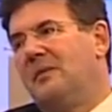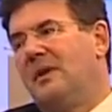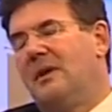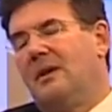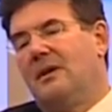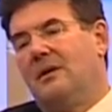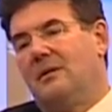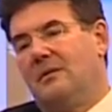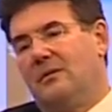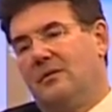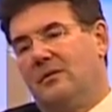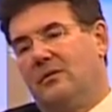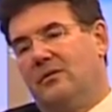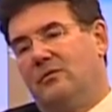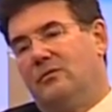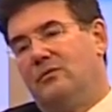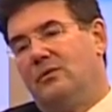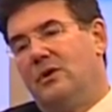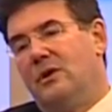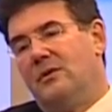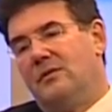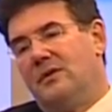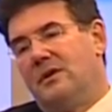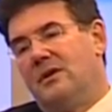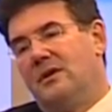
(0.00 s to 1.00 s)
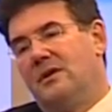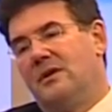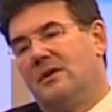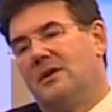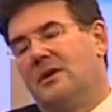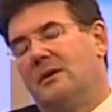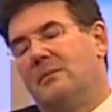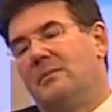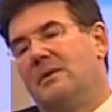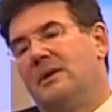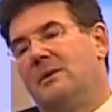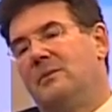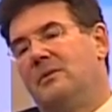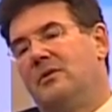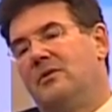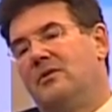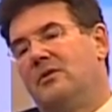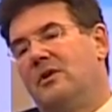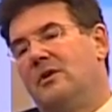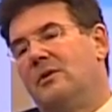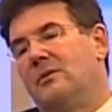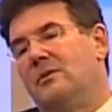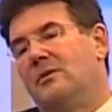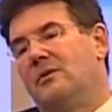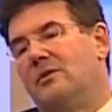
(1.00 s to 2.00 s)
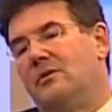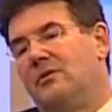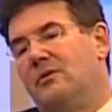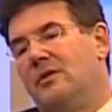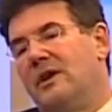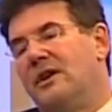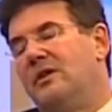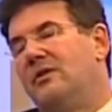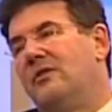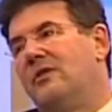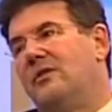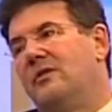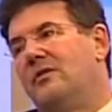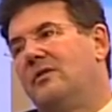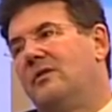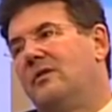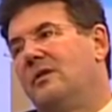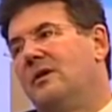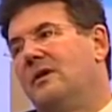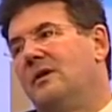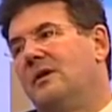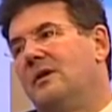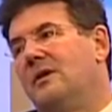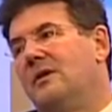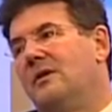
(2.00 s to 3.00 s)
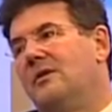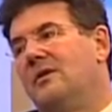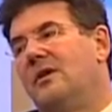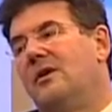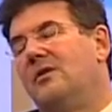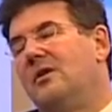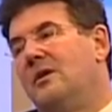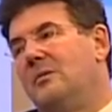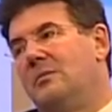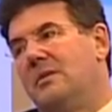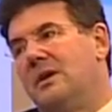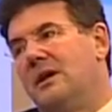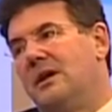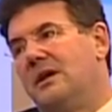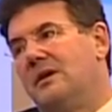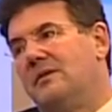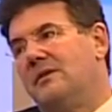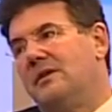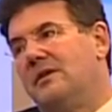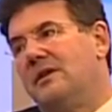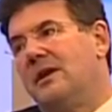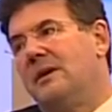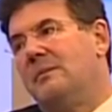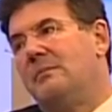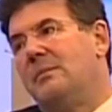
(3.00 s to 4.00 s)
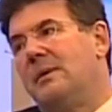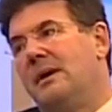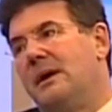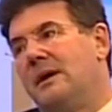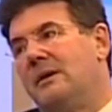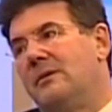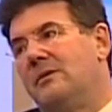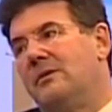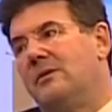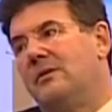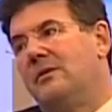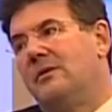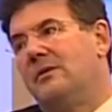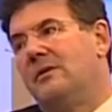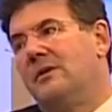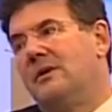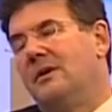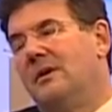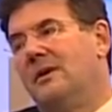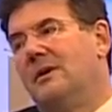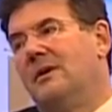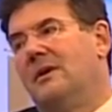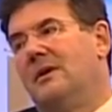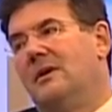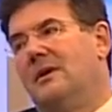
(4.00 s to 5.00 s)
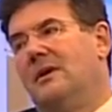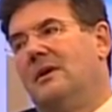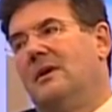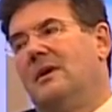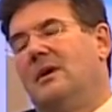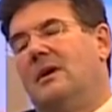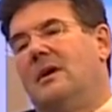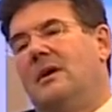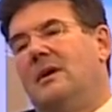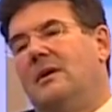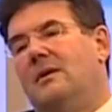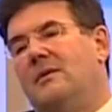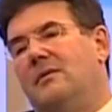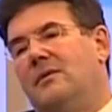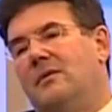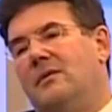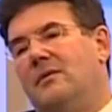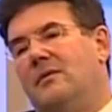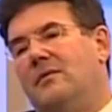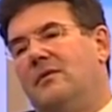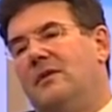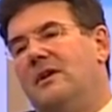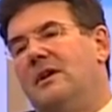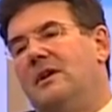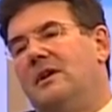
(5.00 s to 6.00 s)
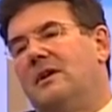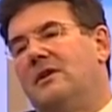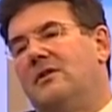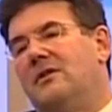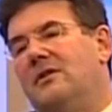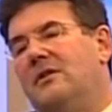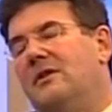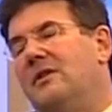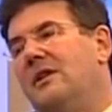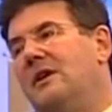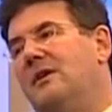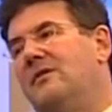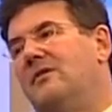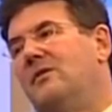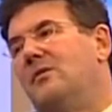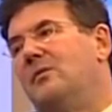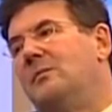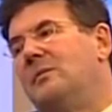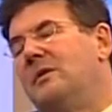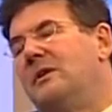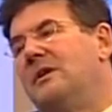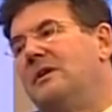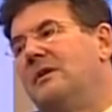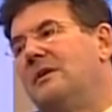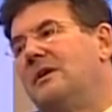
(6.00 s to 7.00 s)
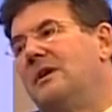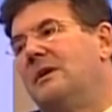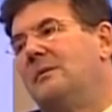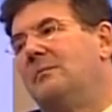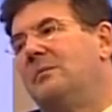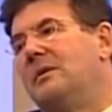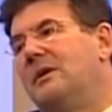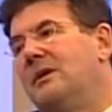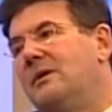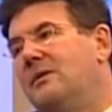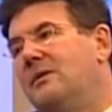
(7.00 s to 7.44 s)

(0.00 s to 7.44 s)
The Rover car company was sold to friends of Tony Blair for £10. Yeah. The Phoenix, they formed a little company